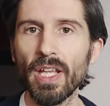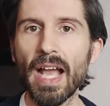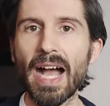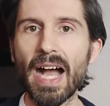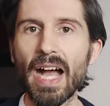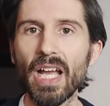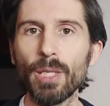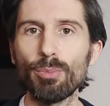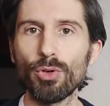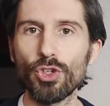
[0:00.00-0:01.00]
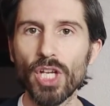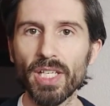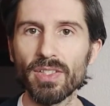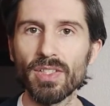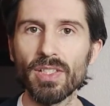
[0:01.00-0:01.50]
I
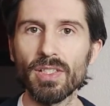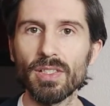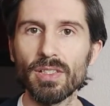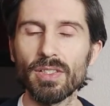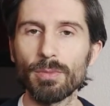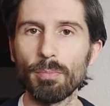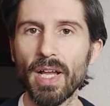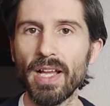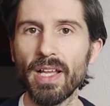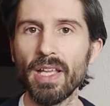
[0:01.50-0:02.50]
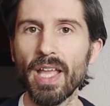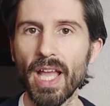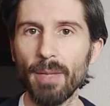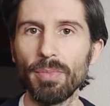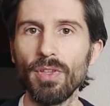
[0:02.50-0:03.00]
projected my
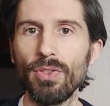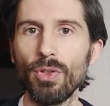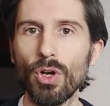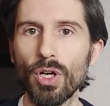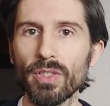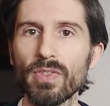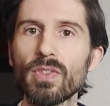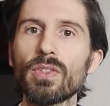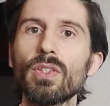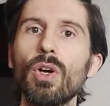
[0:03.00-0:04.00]
happy thoughts